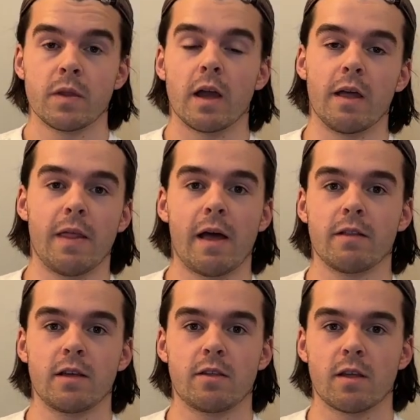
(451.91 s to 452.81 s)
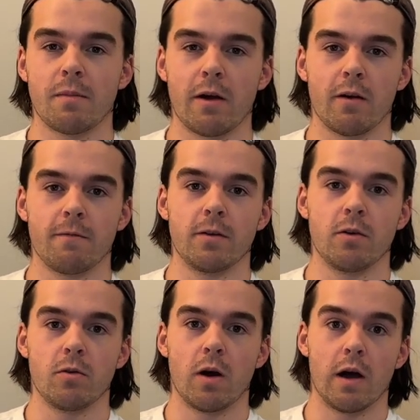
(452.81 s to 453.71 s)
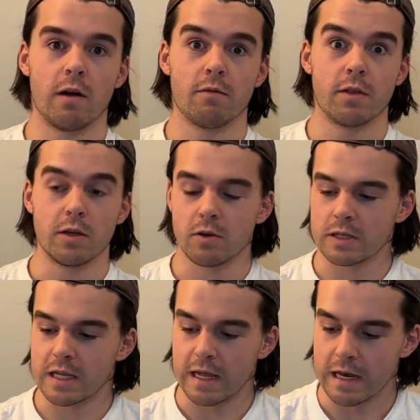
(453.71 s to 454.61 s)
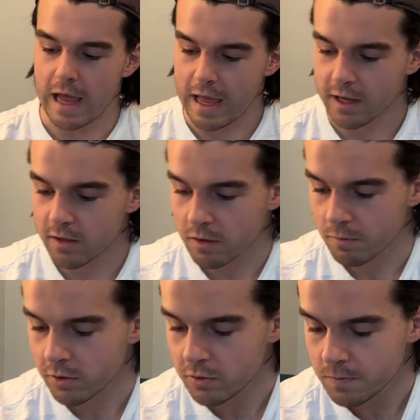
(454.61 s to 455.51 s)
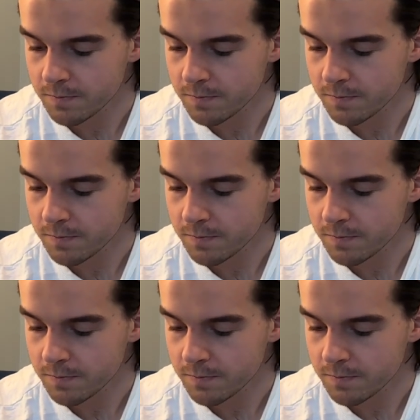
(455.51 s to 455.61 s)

And that leads to my review of the Yuketen Angler boot.